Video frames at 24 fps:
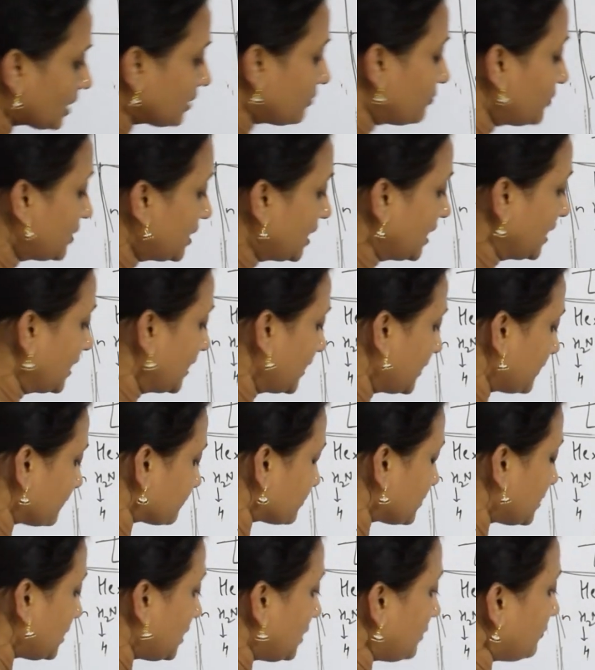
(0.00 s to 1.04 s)

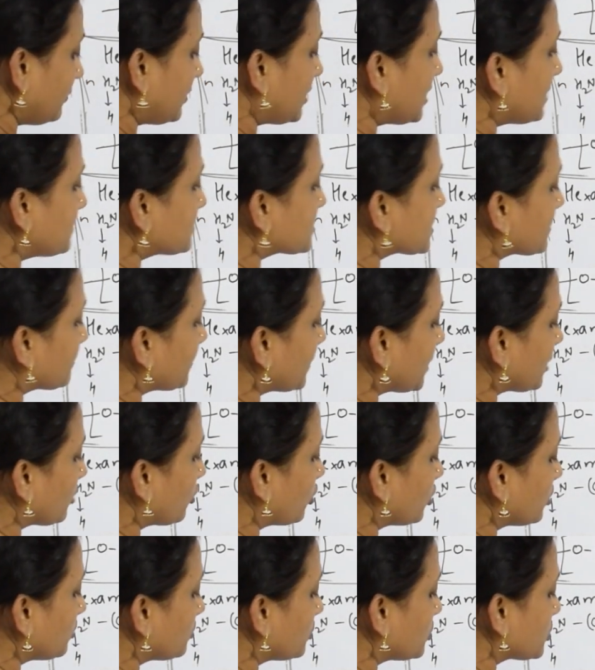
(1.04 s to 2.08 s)
When I'm supplying
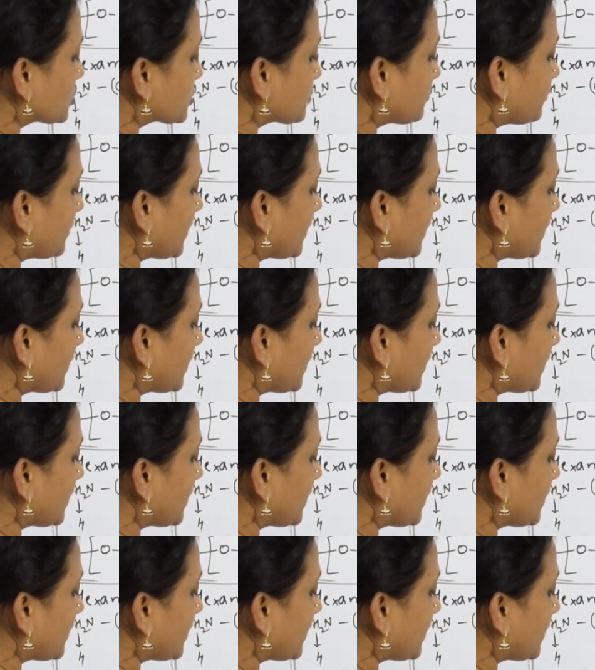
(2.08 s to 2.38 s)
almost